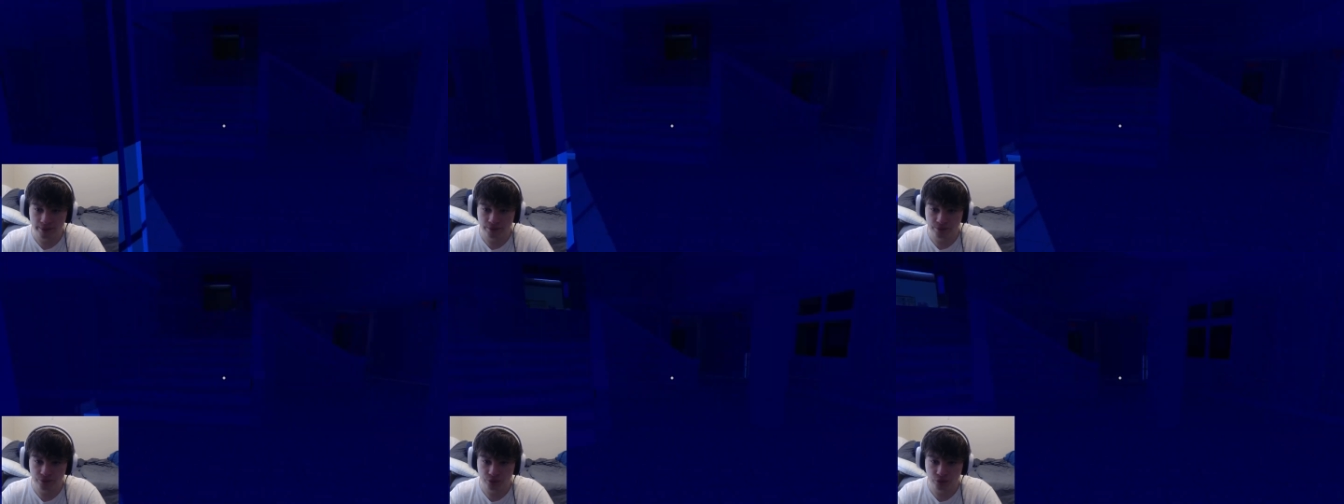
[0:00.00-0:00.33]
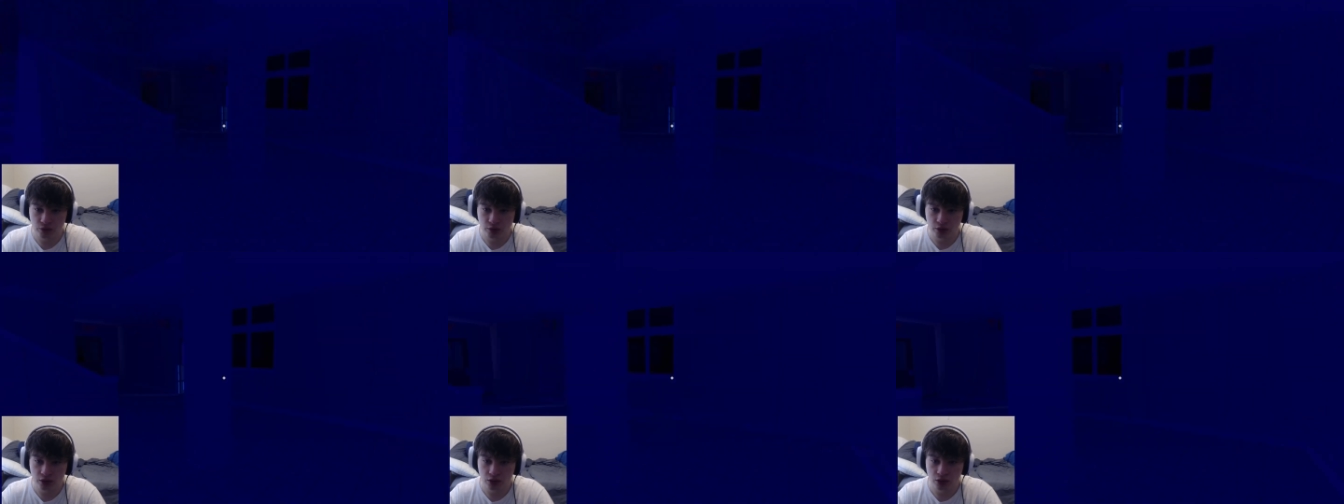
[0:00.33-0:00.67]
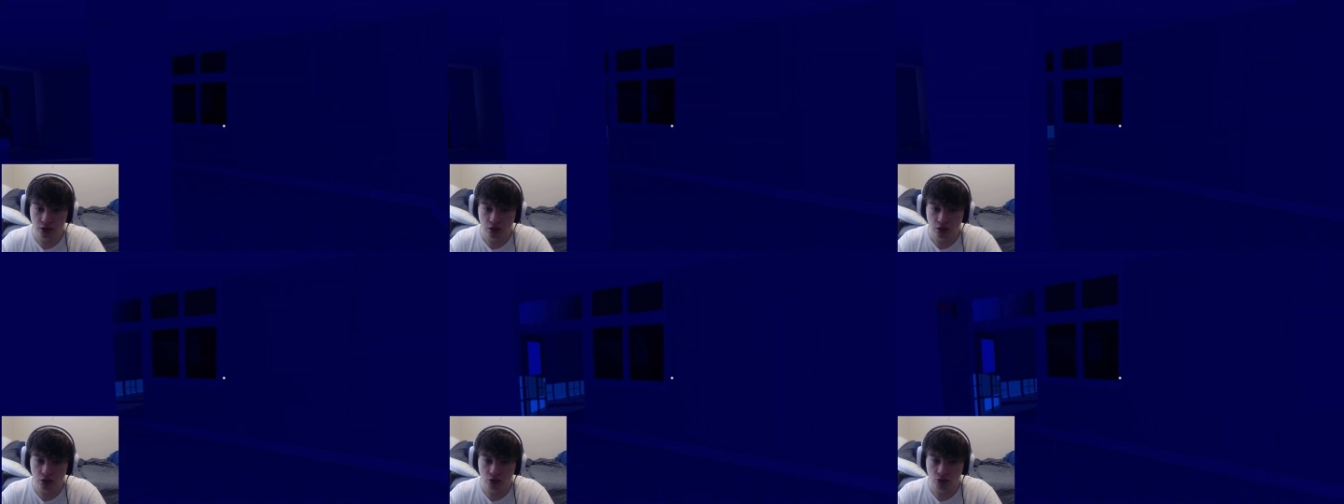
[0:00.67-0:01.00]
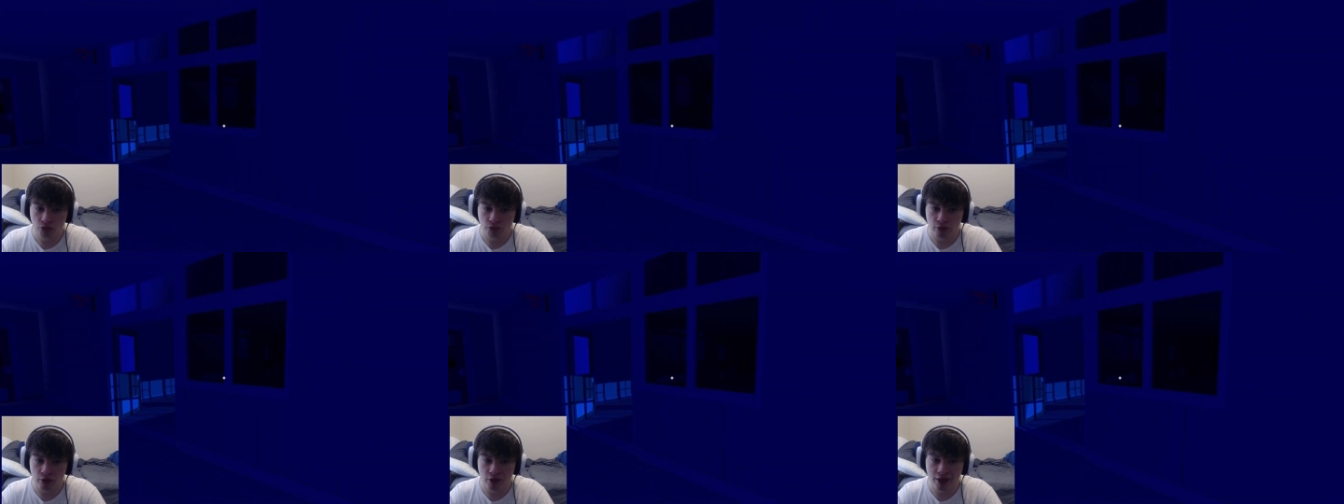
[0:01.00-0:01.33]

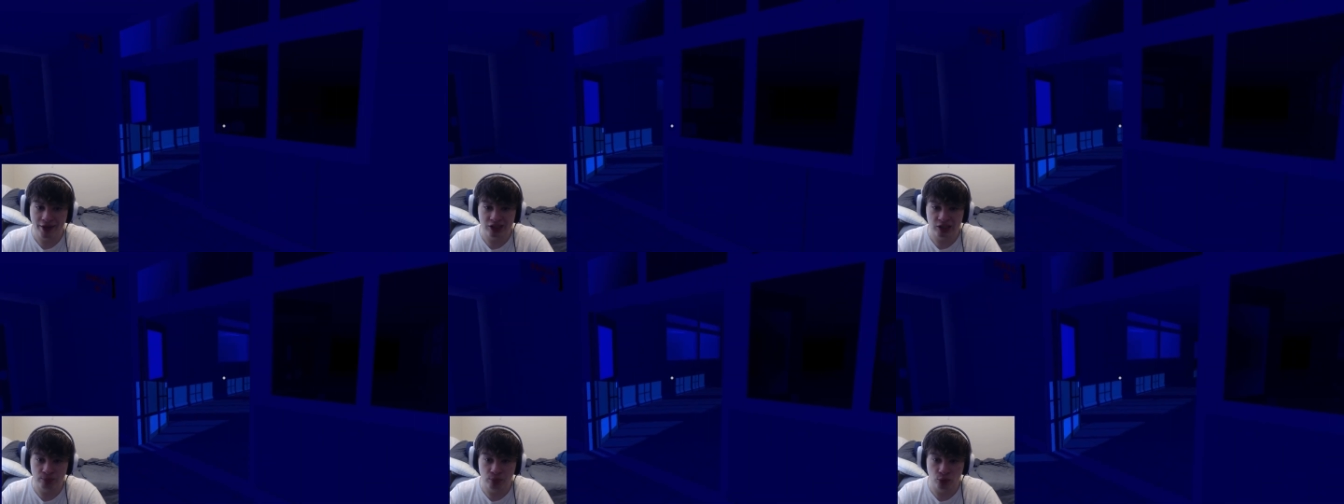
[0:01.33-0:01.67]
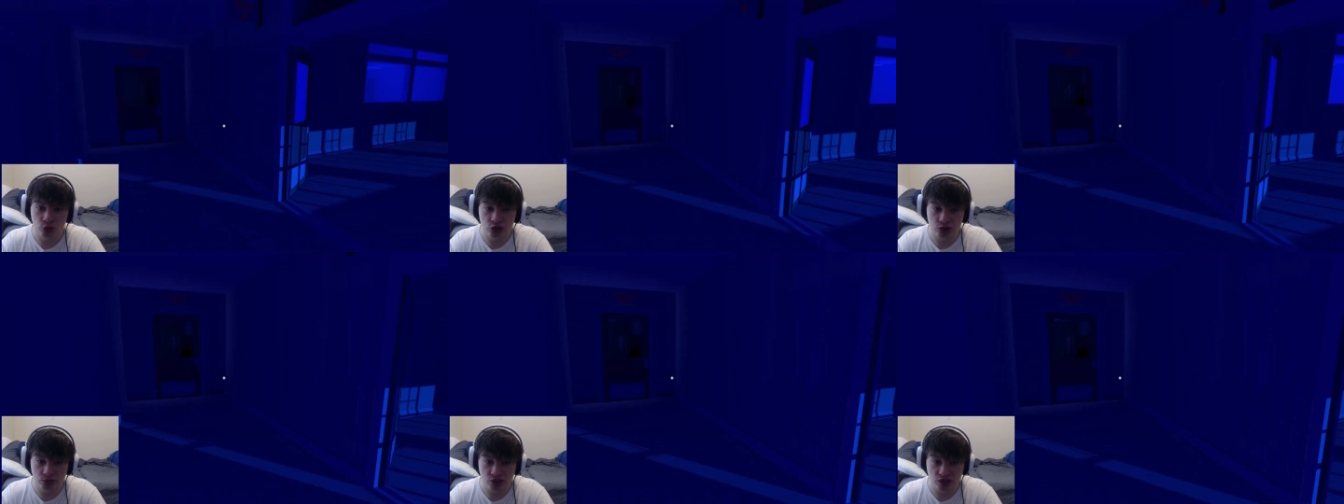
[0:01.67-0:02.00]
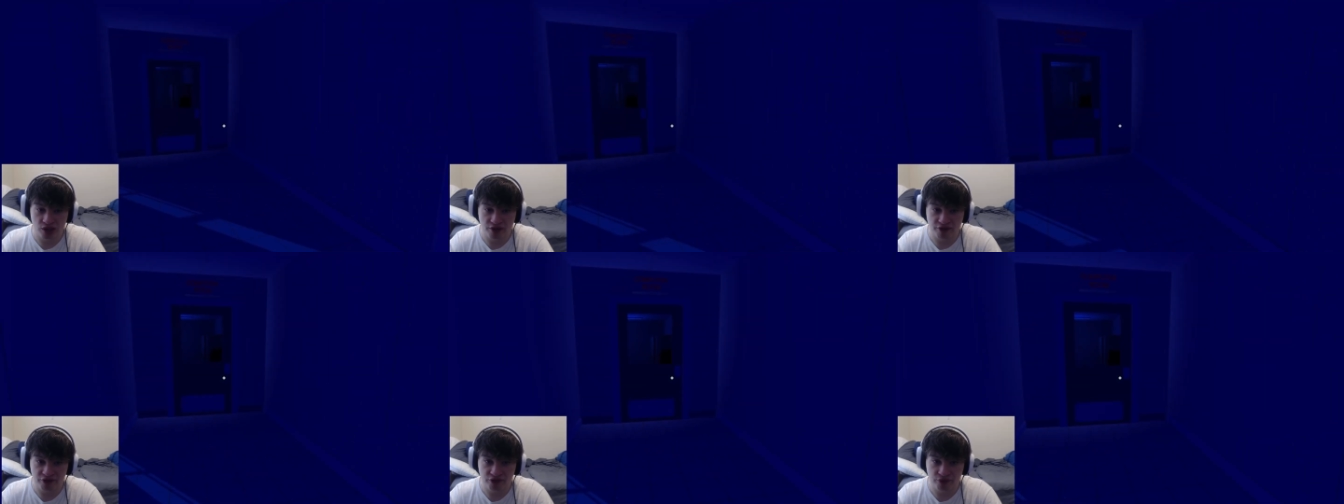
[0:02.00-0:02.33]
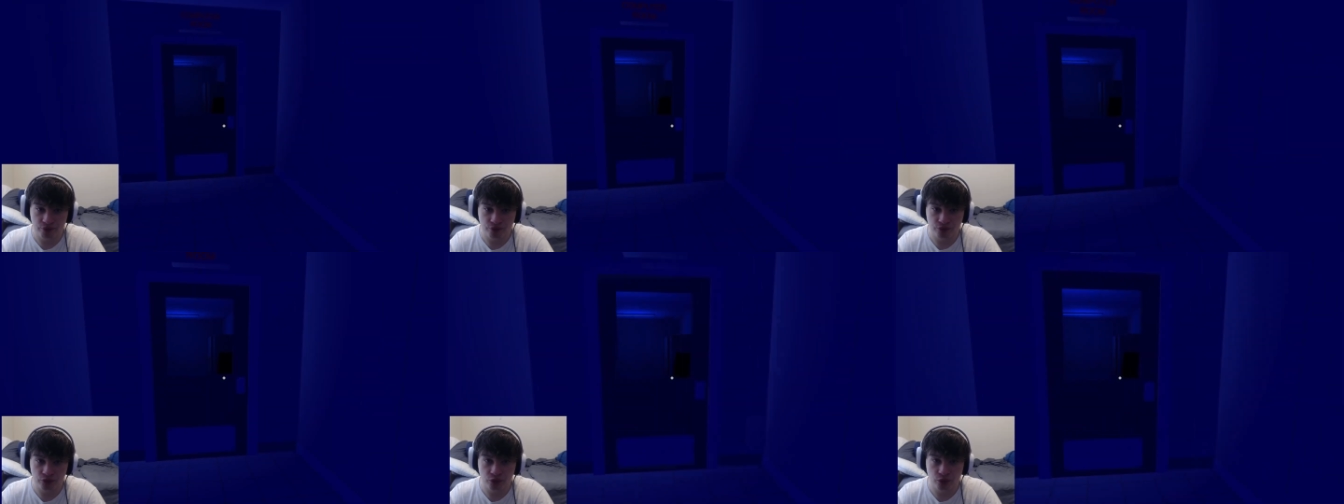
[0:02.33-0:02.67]
While I explore some stuff.
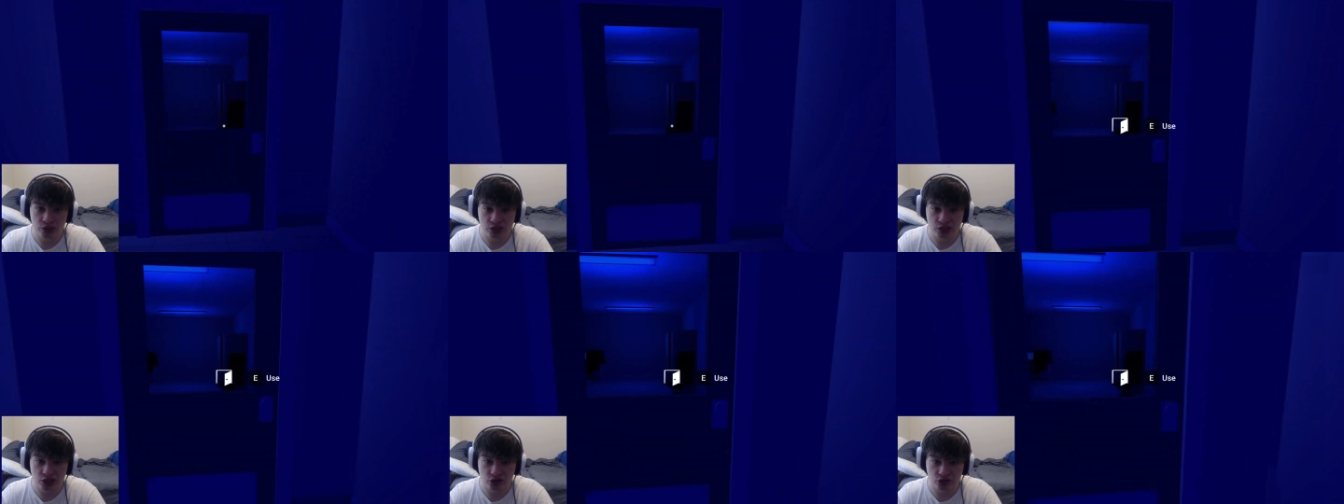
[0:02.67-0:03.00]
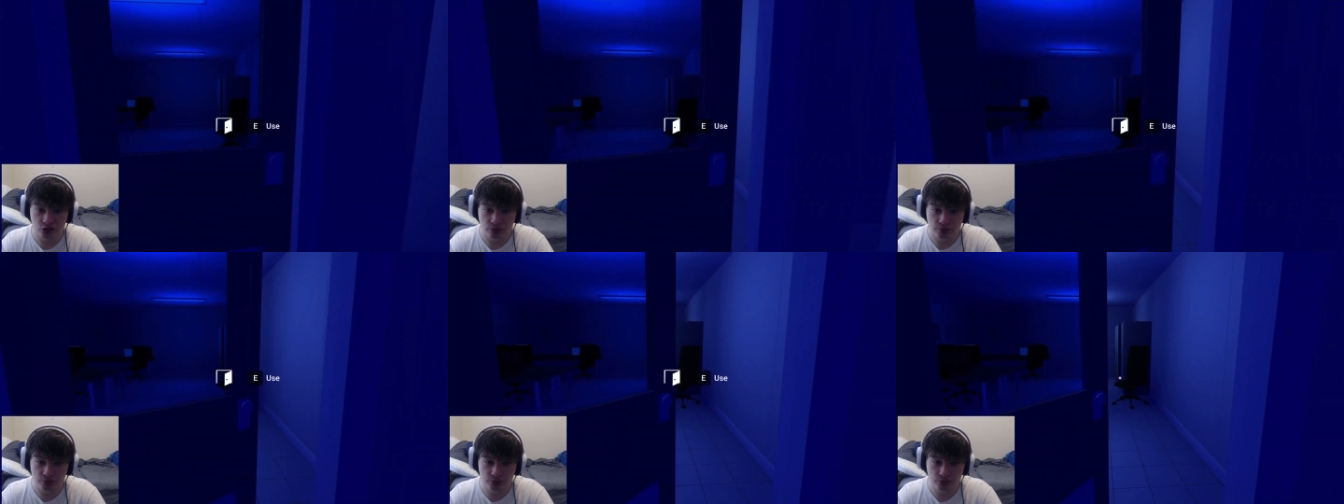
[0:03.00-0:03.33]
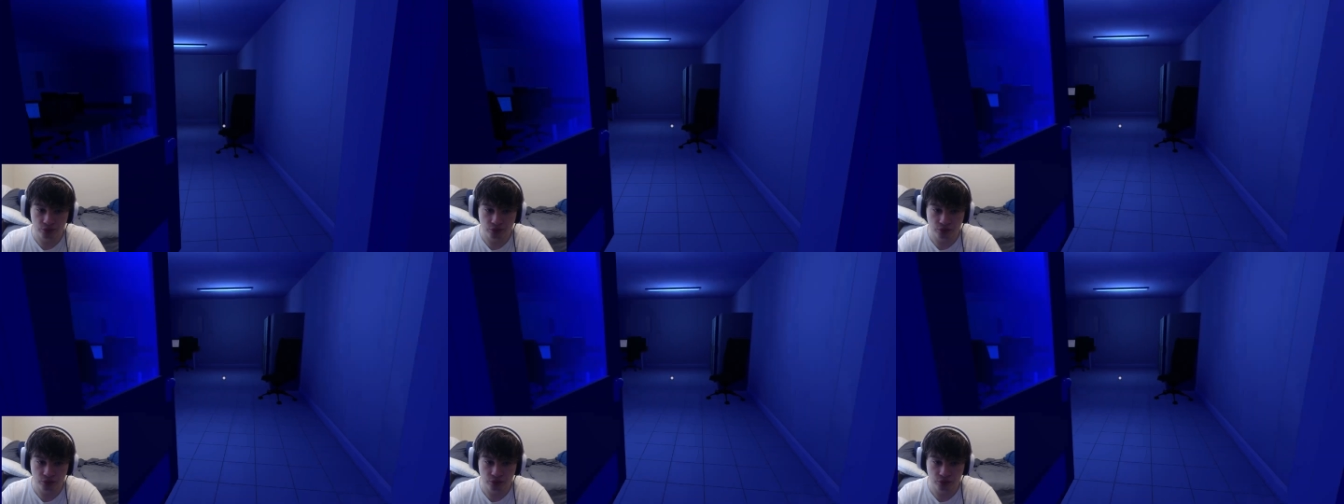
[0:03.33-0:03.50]
What is this room?